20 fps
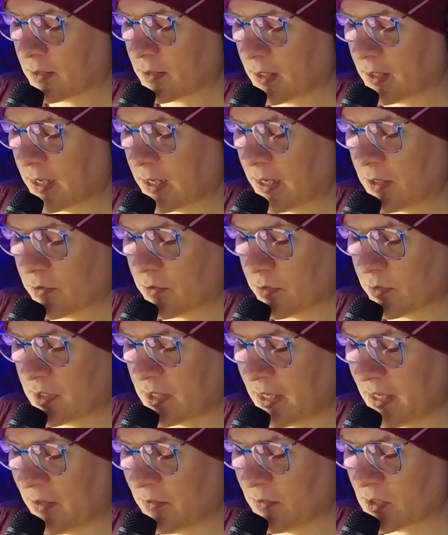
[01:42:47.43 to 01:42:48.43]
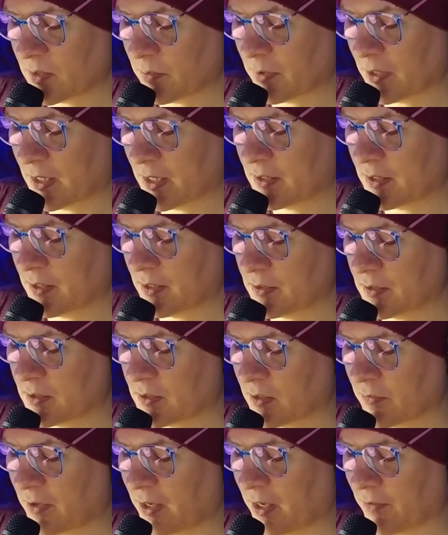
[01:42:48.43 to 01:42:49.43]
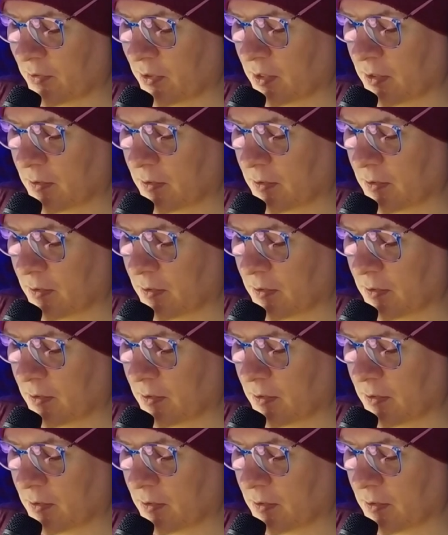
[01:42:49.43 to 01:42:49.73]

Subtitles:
land receives the blessings of heaven.